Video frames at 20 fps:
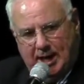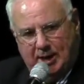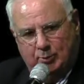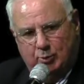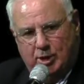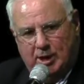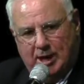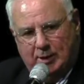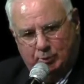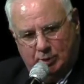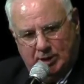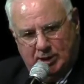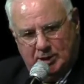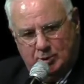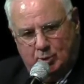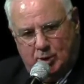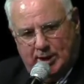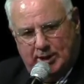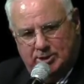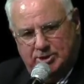And what I
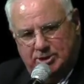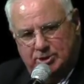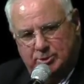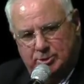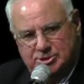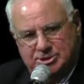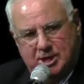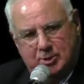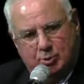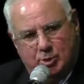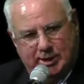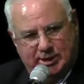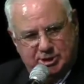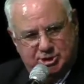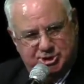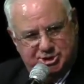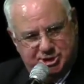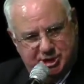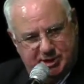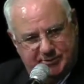really want to do is I want
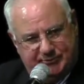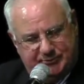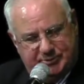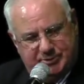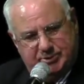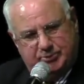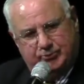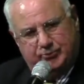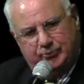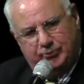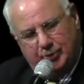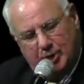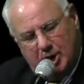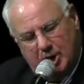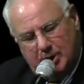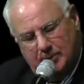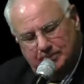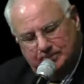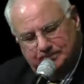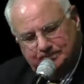to shift
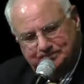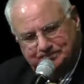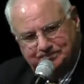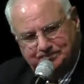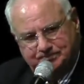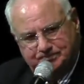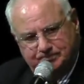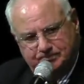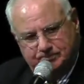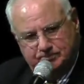from